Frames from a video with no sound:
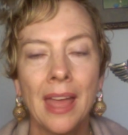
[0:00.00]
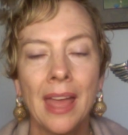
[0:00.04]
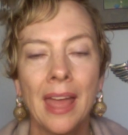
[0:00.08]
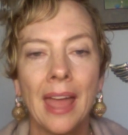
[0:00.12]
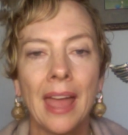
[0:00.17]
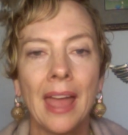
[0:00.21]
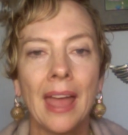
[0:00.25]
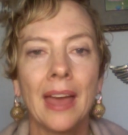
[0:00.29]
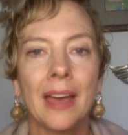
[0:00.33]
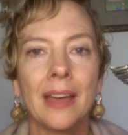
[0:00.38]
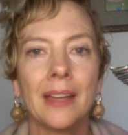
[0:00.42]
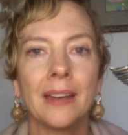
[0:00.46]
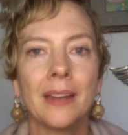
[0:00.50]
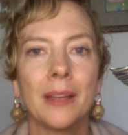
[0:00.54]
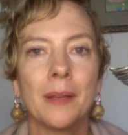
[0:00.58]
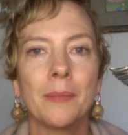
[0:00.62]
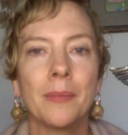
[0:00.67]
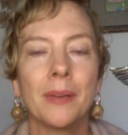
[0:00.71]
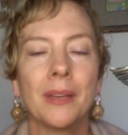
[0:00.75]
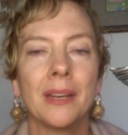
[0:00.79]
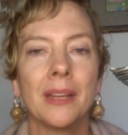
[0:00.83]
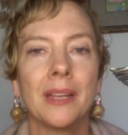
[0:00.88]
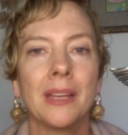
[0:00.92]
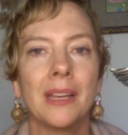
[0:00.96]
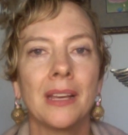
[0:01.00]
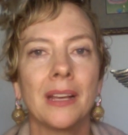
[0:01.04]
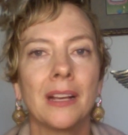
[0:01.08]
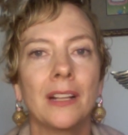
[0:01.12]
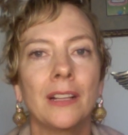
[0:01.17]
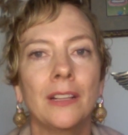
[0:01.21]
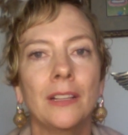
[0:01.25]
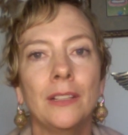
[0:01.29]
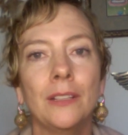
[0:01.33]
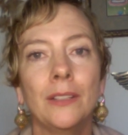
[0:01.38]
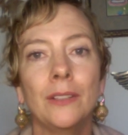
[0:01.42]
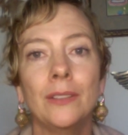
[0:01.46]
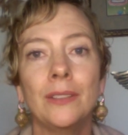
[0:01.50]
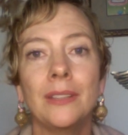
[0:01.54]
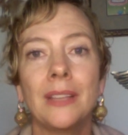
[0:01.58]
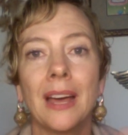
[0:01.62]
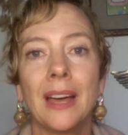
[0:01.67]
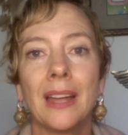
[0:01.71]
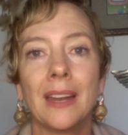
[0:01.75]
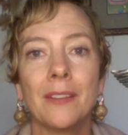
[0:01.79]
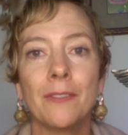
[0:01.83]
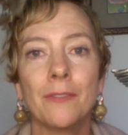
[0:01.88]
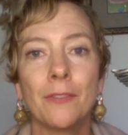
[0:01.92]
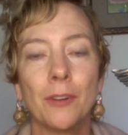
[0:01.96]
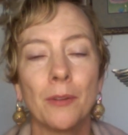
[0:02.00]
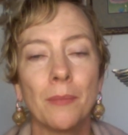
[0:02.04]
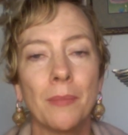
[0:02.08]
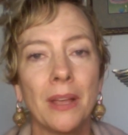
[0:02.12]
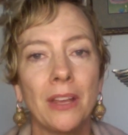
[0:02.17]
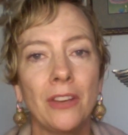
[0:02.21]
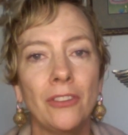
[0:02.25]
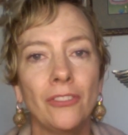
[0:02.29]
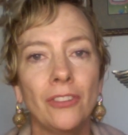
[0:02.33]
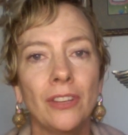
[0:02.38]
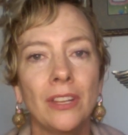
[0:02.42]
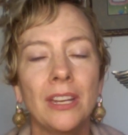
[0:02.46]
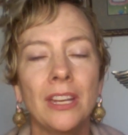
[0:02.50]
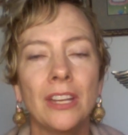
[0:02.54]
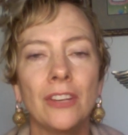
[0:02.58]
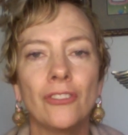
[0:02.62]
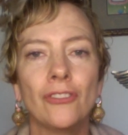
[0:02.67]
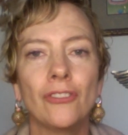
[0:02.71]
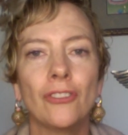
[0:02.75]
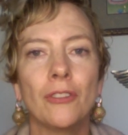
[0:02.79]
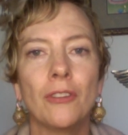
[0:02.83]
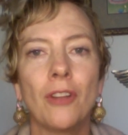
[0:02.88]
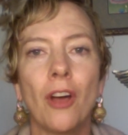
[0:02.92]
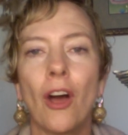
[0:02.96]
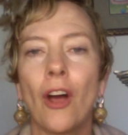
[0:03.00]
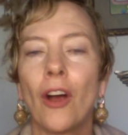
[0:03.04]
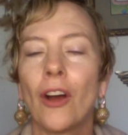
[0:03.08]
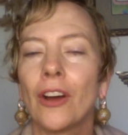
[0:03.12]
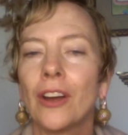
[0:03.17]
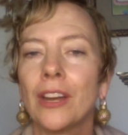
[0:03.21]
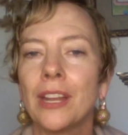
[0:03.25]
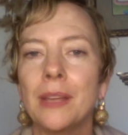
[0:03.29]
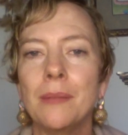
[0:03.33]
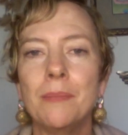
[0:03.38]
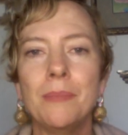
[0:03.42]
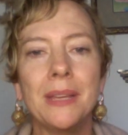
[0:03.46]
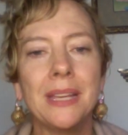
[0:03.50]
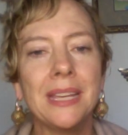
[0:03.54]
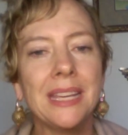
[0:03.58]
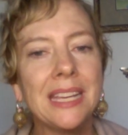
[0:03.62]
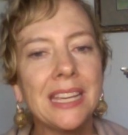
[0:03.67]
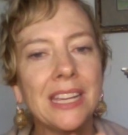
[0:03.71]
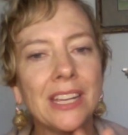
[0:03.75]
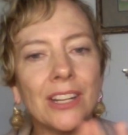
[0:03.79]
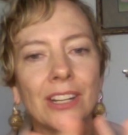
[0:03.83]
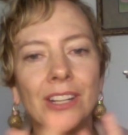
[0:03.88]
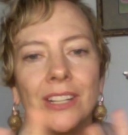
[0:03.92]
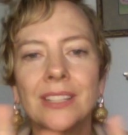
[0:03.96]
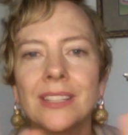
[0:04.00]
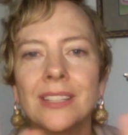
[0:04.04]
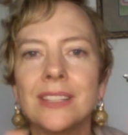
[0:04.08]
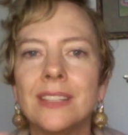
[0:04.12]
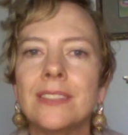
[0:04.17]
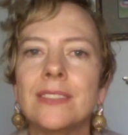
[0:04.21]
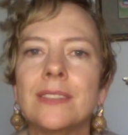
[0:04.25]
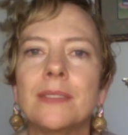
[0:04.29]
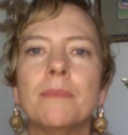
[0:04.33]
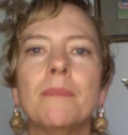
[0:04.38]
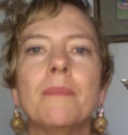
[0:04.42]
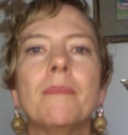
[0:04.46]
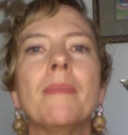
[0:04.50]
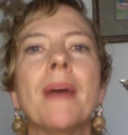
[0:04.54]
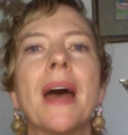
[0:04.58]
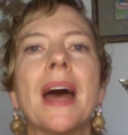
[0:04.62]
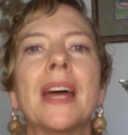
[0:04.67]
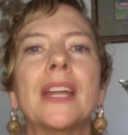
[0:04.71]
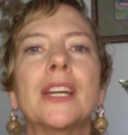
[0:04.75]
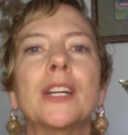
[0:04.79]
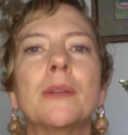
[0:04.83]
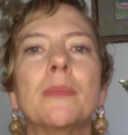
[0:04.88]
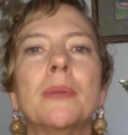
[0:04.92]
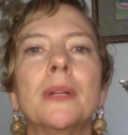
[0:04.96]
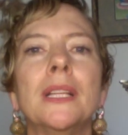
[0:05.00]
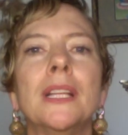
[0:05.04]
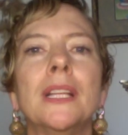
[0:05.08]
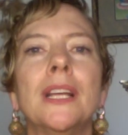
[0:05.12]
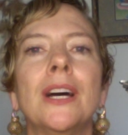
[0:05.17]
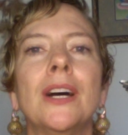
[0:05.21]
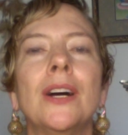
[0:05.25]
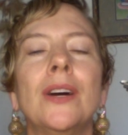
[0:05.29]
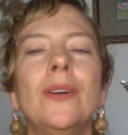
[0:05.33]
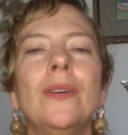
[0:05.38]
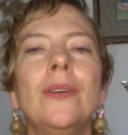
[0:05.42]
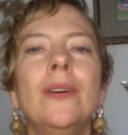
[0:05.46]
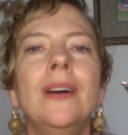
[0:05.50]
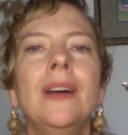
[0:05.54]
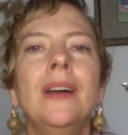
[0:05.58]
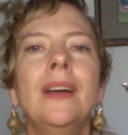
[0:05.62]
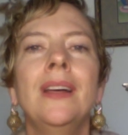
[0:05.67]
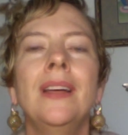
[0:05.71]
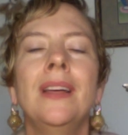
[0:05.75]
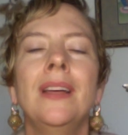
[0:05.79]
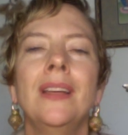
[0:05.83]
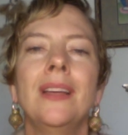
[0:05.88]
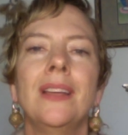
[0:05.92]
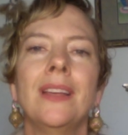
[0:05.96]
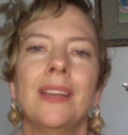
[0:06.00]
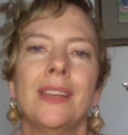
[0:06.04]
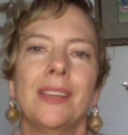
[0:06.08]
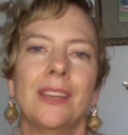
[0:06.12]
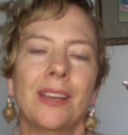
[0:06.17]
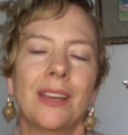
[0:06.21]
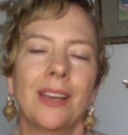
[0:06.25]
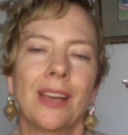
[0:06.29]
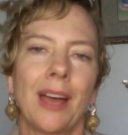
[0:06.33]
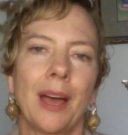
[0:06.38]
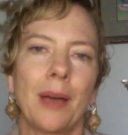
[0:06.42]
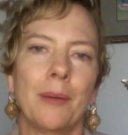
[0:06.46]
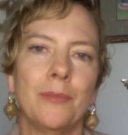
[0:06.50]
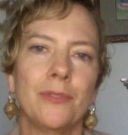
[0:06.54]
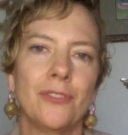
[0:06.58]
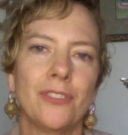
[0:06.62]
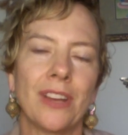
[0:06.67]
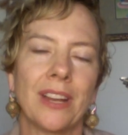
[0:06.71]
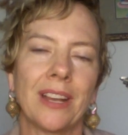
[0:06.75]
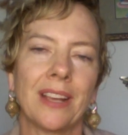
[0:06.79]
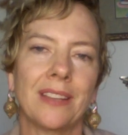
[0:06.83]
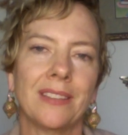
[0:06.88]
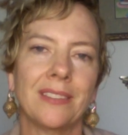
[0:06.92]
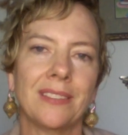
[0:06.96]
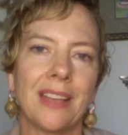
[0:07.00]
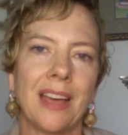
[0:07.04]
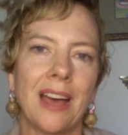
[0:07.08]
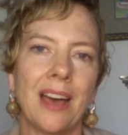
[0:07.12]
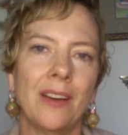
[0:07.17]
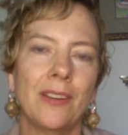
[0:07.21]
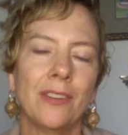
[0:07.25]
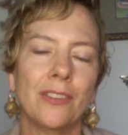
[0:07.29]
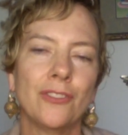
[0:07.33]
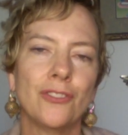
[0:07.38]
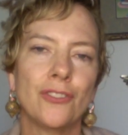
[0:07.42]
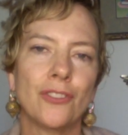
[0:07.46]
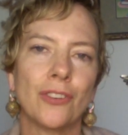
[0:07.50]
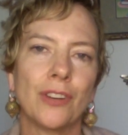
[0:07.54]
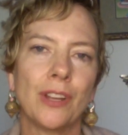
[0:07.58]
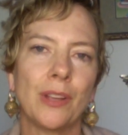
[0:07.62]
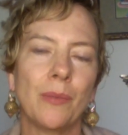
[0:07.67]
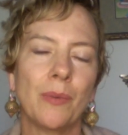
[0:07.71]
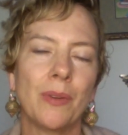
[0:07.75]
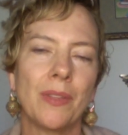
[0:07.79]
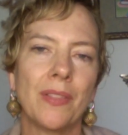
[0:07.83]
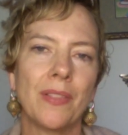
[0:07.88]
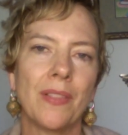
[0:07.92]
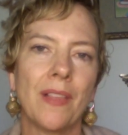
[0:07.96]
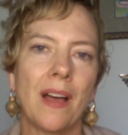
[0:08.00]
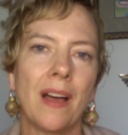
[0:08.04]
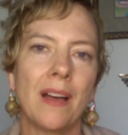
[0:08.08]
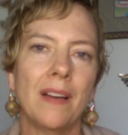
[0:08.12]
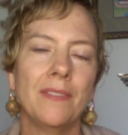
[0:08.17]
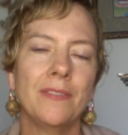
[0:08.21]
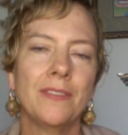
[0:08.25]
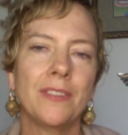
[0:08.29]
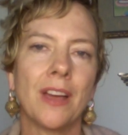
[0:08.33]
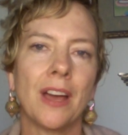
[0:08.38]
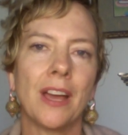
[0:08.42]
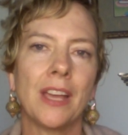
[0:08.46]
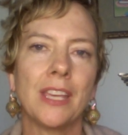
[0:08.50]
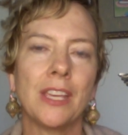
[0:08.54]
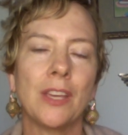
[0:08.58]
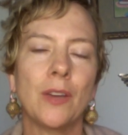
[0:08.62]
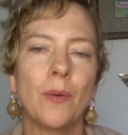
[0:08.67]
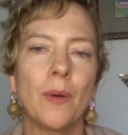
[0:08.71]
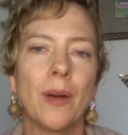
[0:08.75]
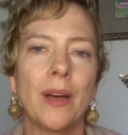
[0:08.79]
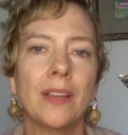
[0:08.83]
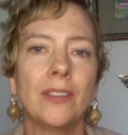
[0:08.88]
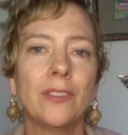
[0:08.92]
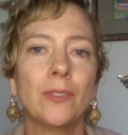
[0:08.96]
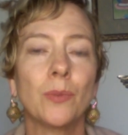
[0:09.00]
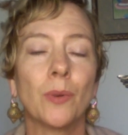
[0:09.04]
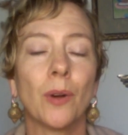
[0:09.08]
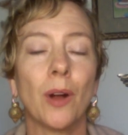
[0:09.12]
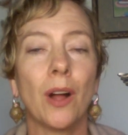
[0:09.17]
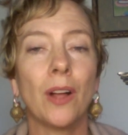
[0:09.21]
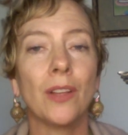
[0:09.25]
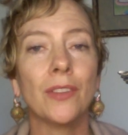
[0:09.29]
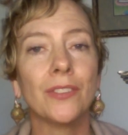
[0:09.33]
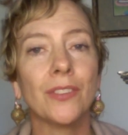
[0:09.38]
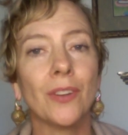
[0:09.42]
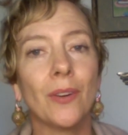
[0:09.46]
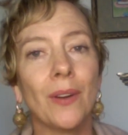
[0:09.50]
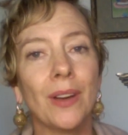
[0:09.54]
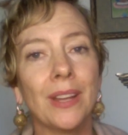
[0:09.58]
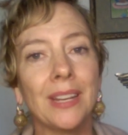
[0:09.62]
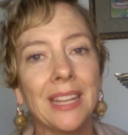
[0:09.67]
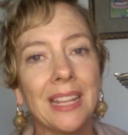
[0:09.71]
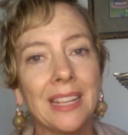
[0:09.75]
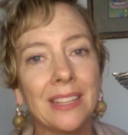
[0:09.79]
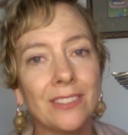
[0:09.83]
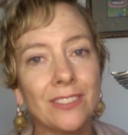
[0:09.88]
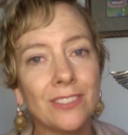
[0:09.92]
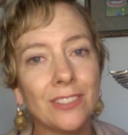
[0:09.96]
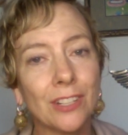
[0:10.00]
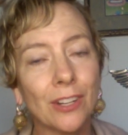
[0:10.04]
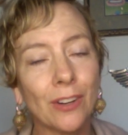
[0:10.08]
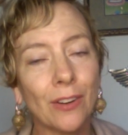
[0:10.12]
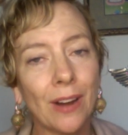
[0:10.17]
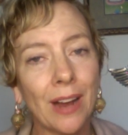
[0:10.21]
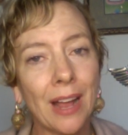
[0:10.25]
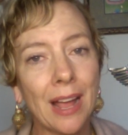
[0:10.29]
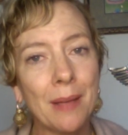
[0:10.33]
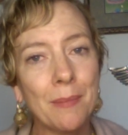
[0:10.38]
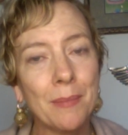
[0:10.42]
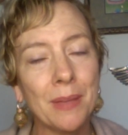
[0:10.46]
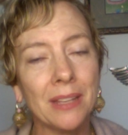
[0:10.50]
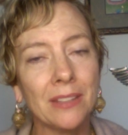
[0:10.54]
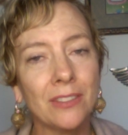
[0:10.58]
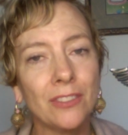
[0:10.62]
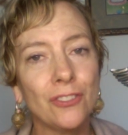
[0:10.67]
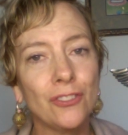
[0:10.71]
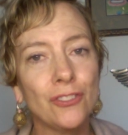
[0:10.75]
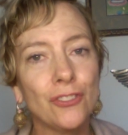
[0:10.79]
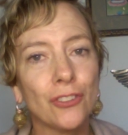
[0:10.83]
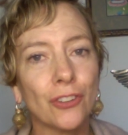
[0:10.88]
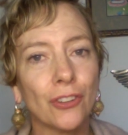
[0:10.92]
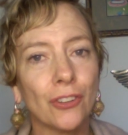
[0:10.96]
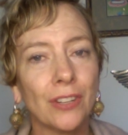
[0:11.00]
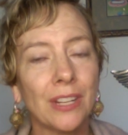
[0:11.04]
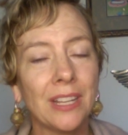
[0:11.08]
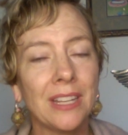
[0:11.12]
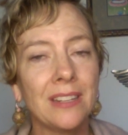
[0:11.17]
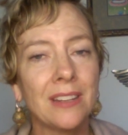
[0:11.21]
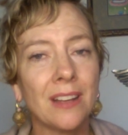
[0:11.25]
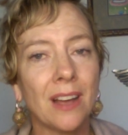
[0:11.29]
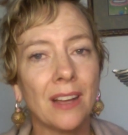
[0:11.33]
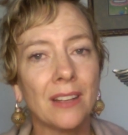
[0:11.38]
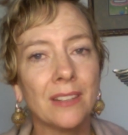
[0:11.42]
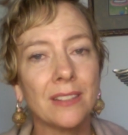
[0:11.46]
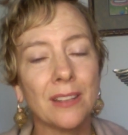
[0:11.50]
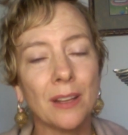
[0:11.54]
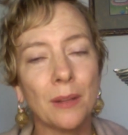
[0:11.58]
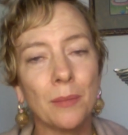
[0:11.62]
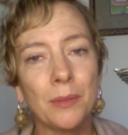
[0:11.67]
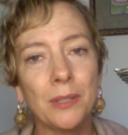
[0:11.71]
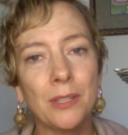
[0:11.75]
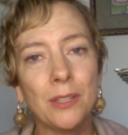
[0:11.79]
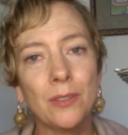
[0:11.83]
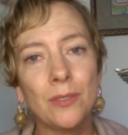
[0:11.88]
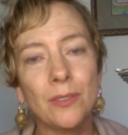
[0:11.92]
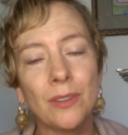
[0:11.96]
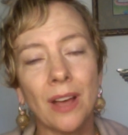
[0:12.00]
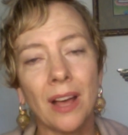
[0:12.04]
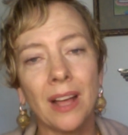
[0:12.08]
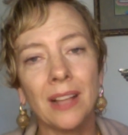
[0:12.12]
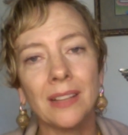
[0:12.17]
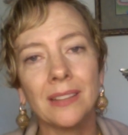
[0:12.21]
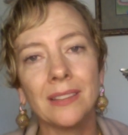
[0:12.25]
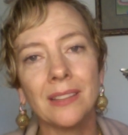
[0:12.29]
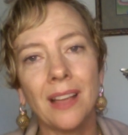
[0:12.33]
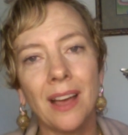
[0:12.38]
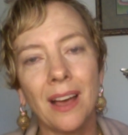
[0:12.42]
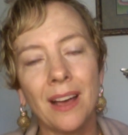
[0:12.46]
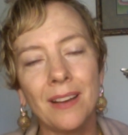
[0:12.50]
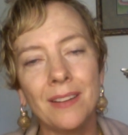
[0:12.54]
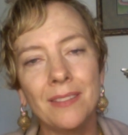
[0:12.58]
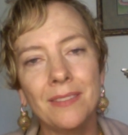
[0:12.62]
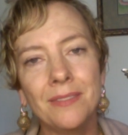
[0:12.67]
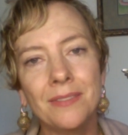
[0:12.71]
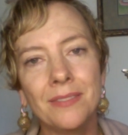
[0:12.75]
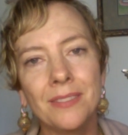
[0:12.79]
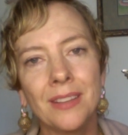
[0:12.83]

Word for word: And I'm going to include that information. It should already be here in this banner below. You can come check us out, journeywithlove.us. We're also on Instagram. It's journey.w.love.